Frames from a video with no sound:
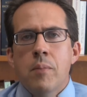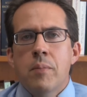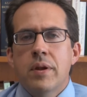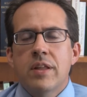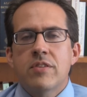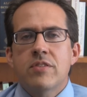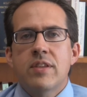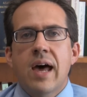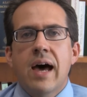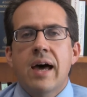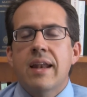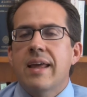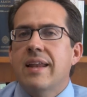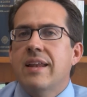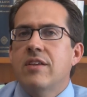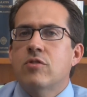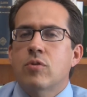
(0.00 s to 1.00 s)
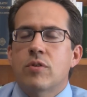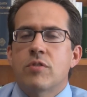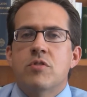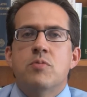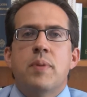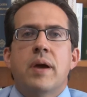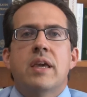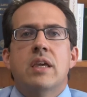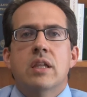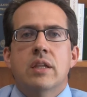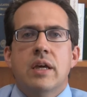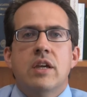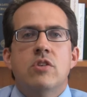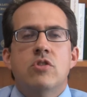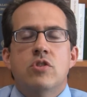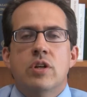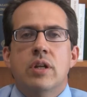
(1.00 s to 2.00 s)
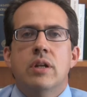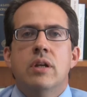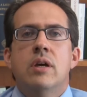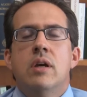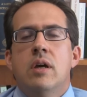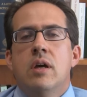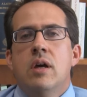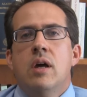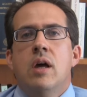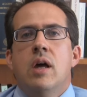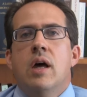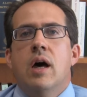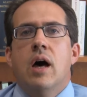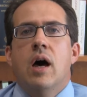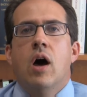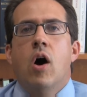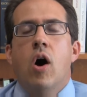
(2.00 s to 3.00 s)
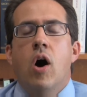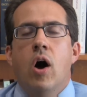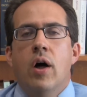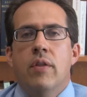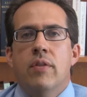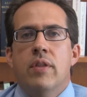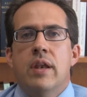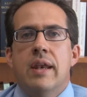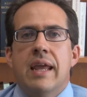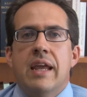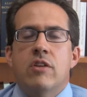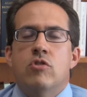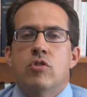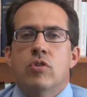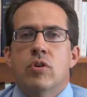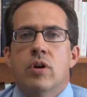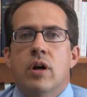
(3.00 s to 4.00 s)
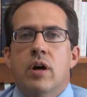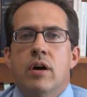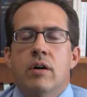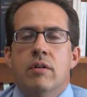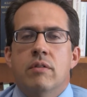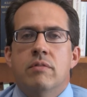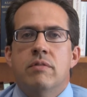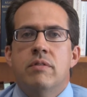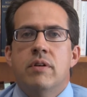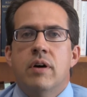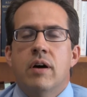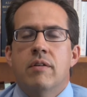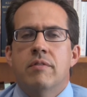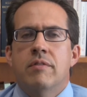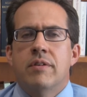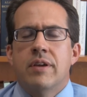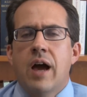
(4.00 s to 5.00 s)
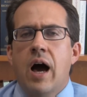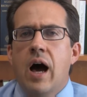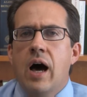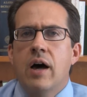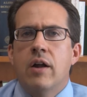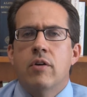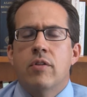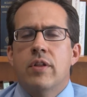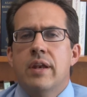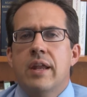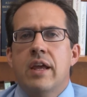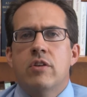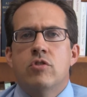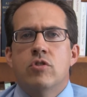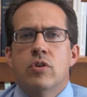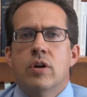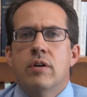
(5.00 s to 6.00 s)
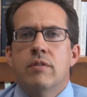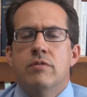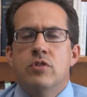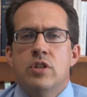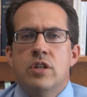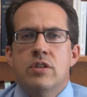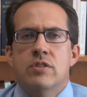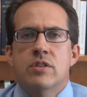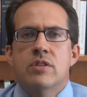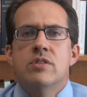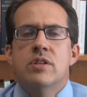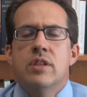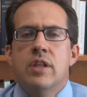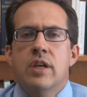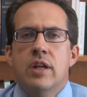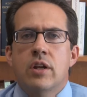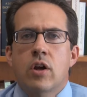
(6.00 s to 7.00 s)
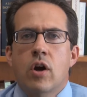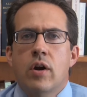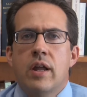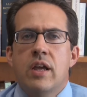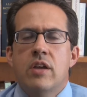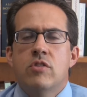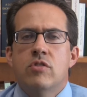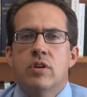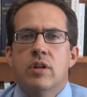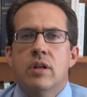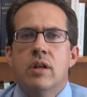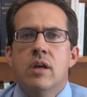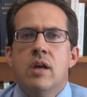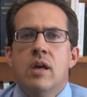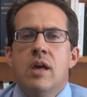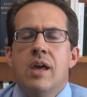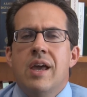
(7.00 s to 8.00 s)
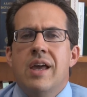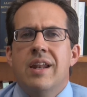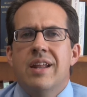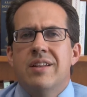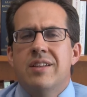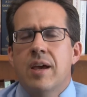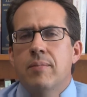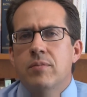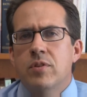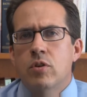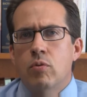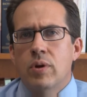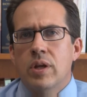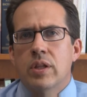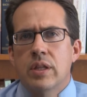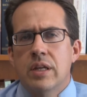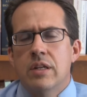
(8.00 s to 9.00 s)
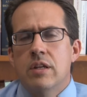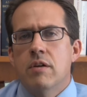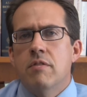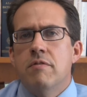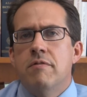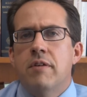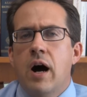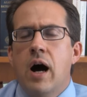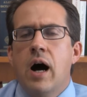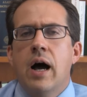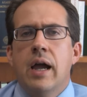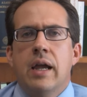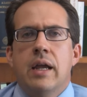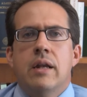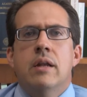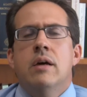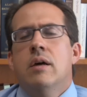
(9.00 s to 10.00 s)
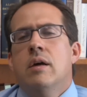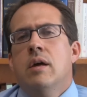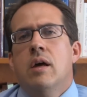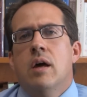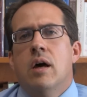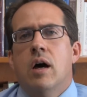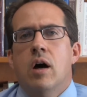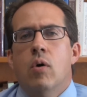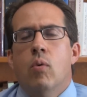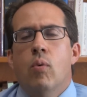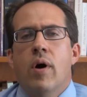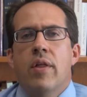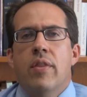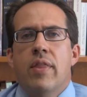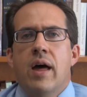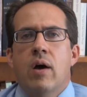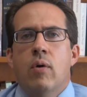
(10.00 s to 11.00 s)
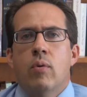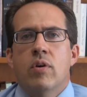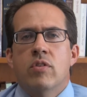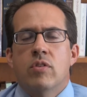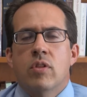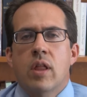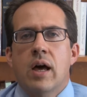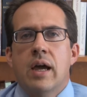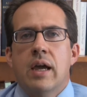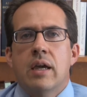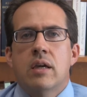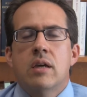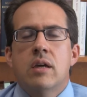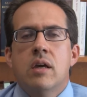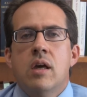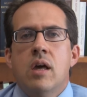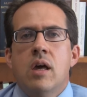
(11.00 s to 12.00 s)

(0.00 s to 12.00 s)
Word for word: but it's not any sort of speculation uh, on the nature of, of God or the nature of Jesus in the Incarnation, in an attempt to really define uh, what that was like.